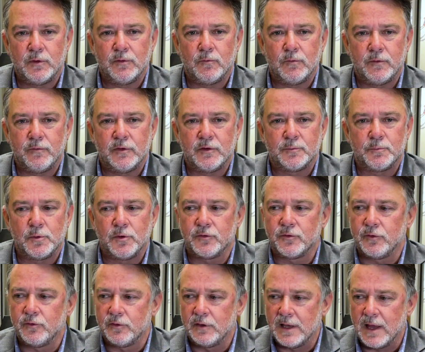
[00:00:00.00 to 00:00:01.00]
this
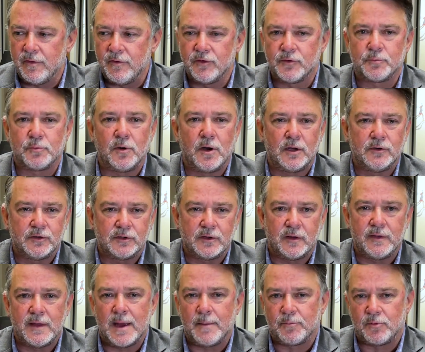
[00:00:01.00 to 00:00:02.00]
person led this project
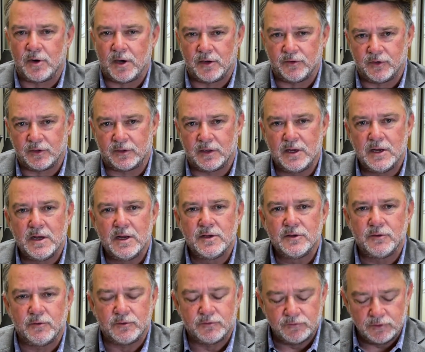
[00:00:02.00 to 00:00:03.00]
and that project.
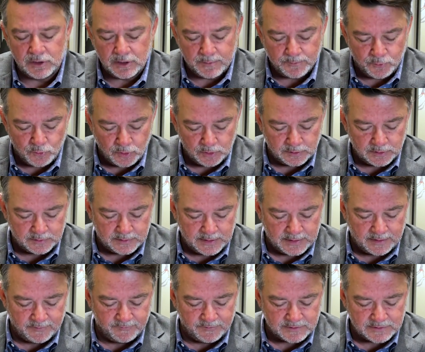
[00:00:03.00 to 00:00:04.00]
So it's really important that they
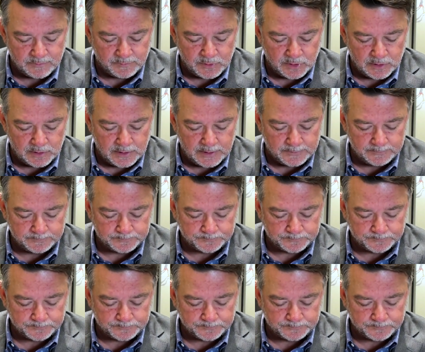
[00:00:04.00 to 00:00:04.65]
get visibility.